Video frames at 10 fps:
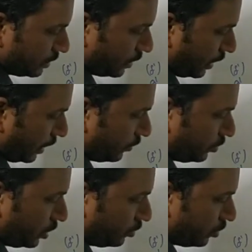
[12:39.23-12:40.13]
I have
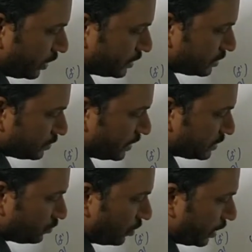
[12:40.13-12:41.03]
to give notations,
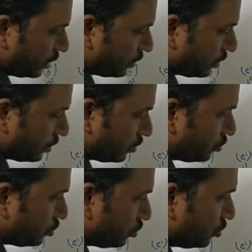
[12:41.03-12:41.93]
means 1,
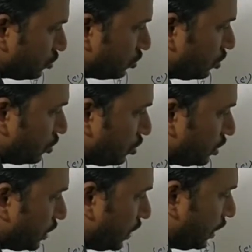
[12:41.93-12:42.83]
2,
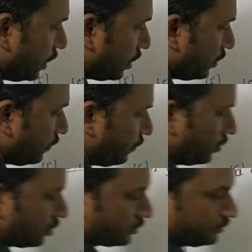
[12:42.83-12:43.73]
3, 4.